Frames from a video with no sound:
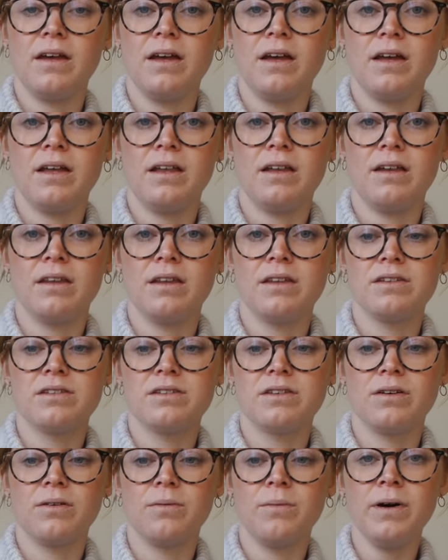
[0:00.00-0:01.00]
in the
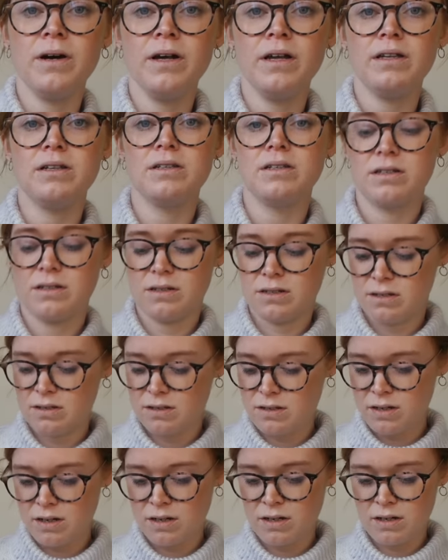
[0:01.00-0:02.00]
Snow White,
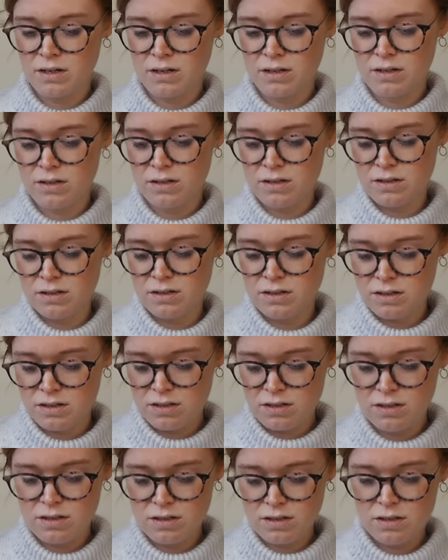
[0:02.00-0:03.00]
and
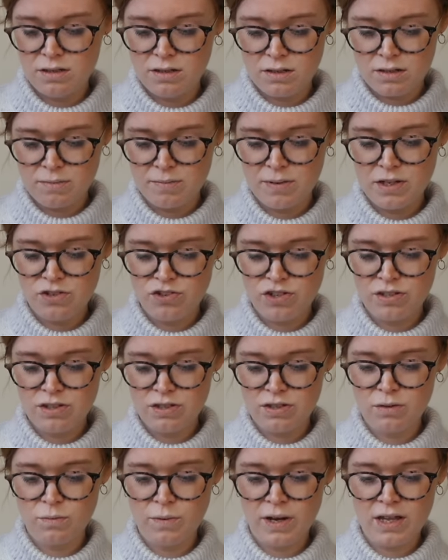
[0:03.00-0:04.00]
be interested
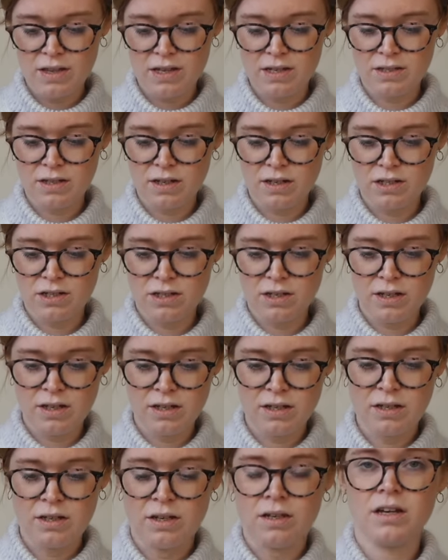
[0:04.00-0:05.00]
to weigh this
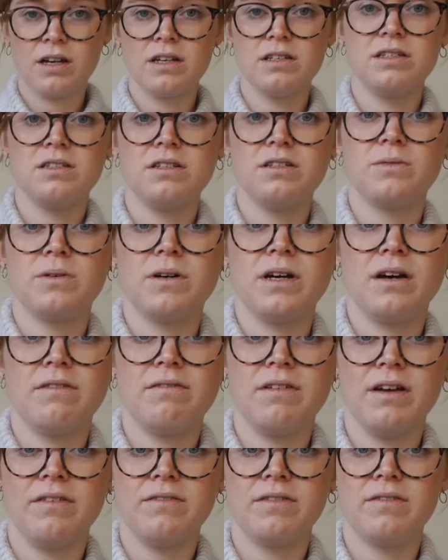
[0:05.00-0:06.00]
actually, because this is what I have
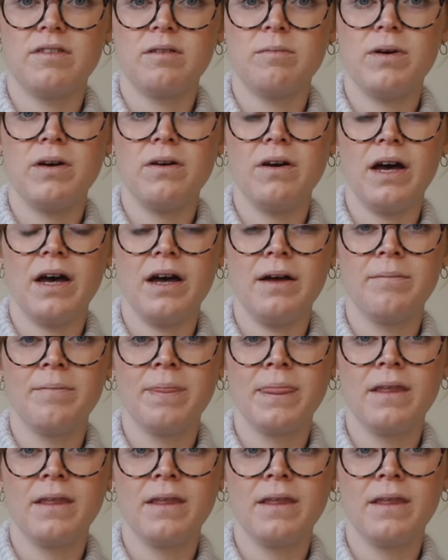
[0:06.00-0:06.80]
left of the mohair.